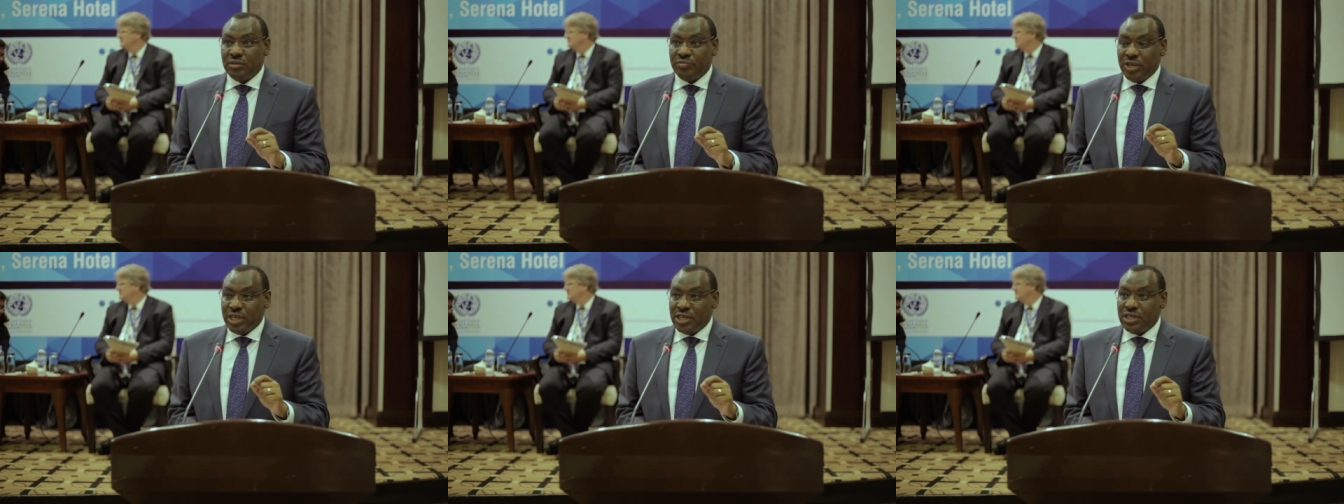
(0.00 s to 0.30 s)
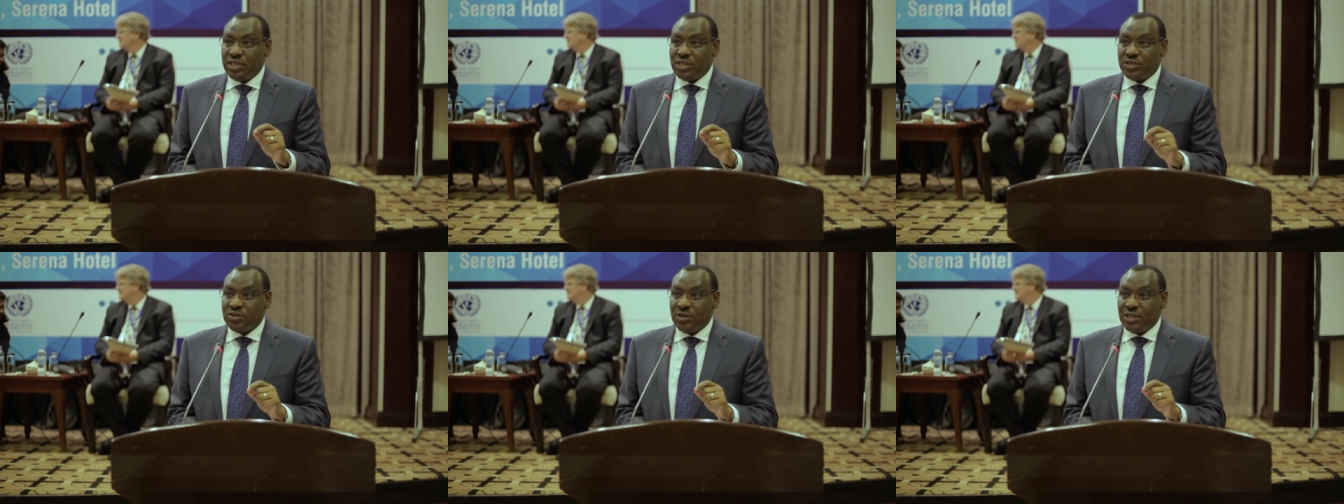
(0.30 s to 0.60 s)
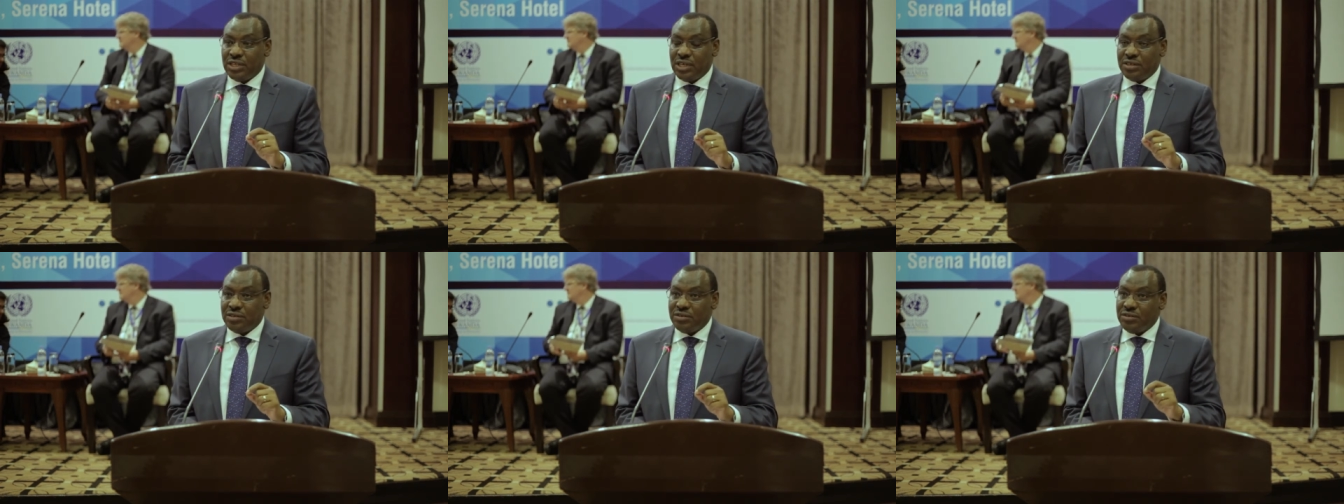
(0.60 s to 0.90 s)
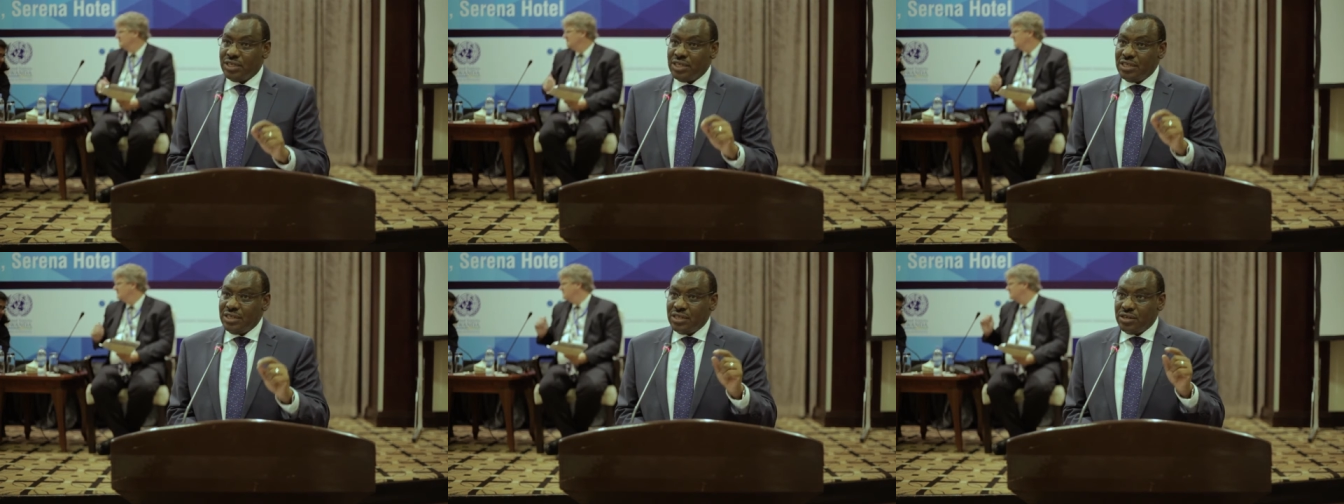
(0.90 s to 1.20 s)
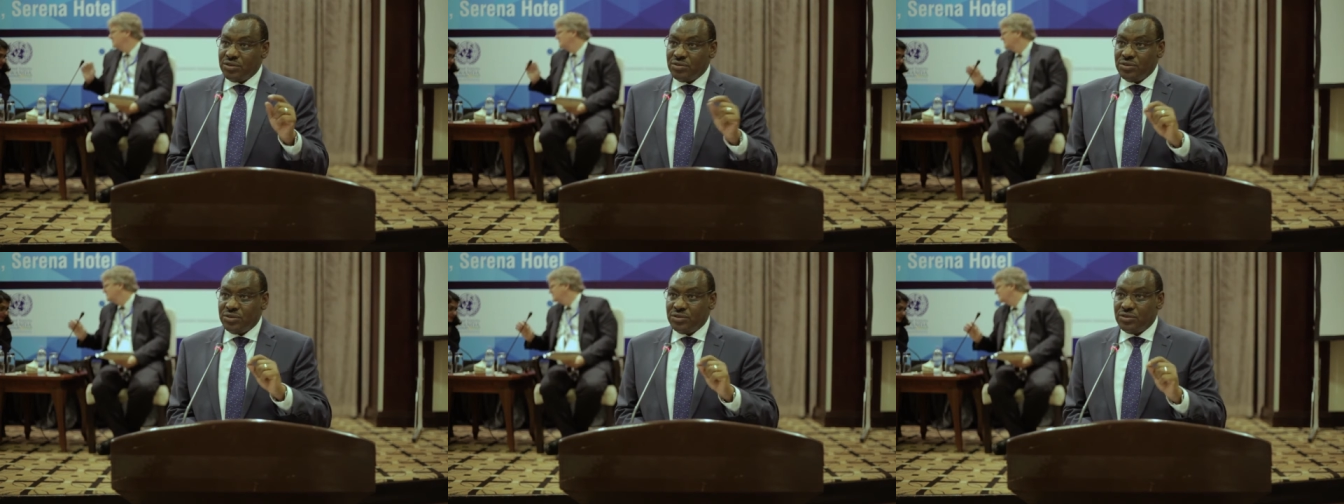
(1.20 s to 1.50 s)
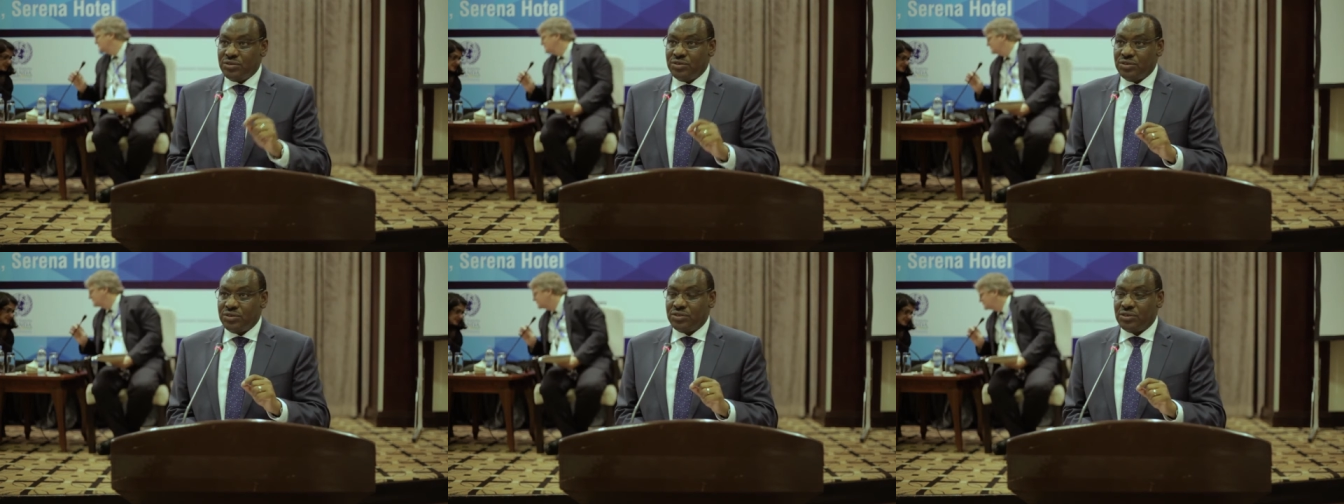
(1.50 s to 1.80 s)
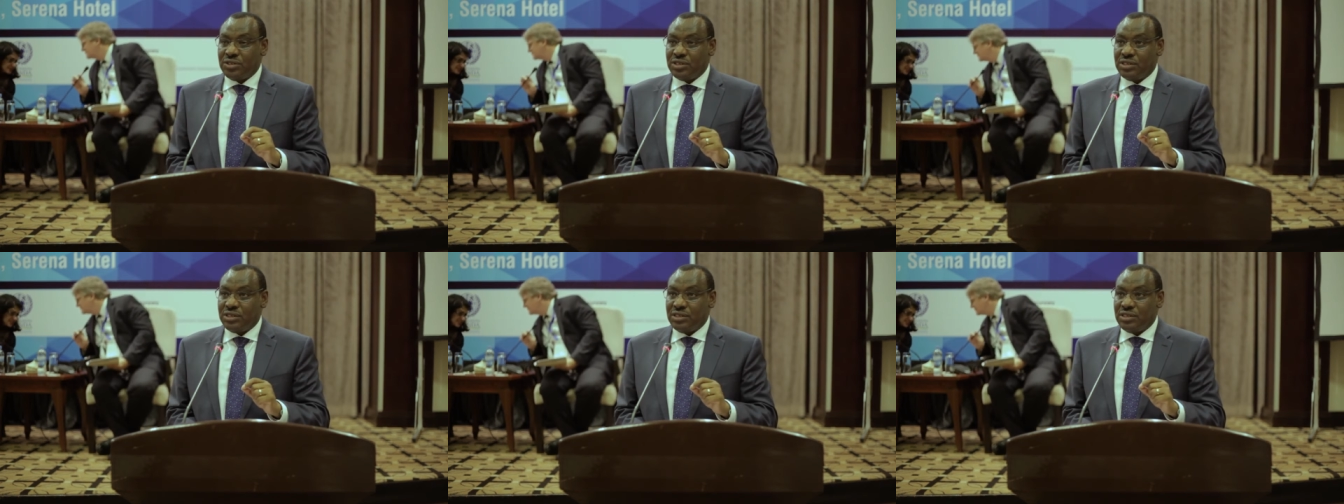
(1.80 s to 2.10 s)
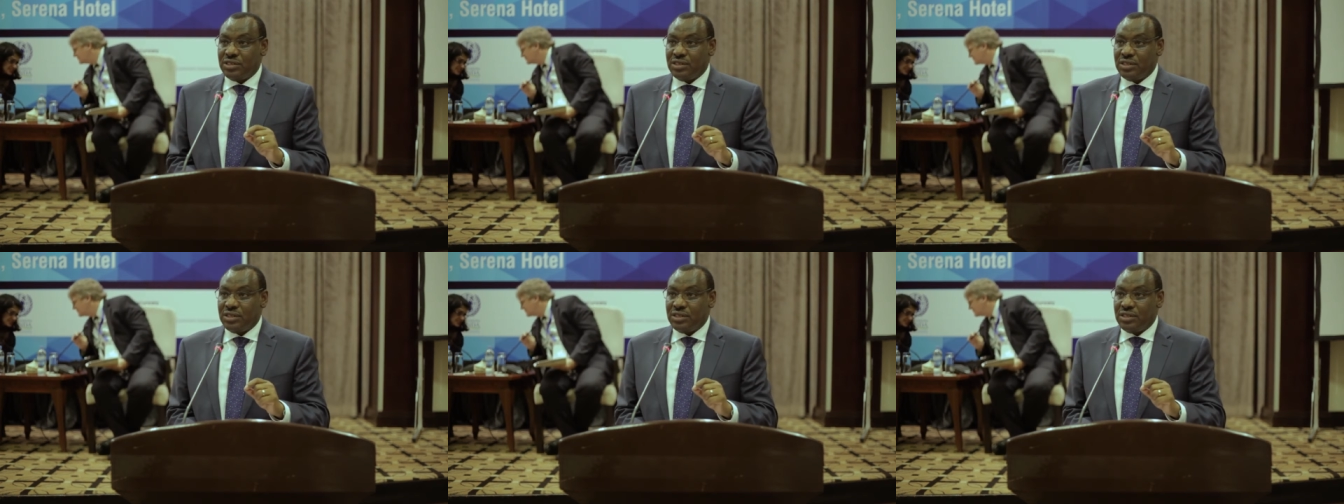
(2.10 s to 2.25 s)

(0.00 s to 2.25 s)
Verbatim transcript: making sure that in the Constitution,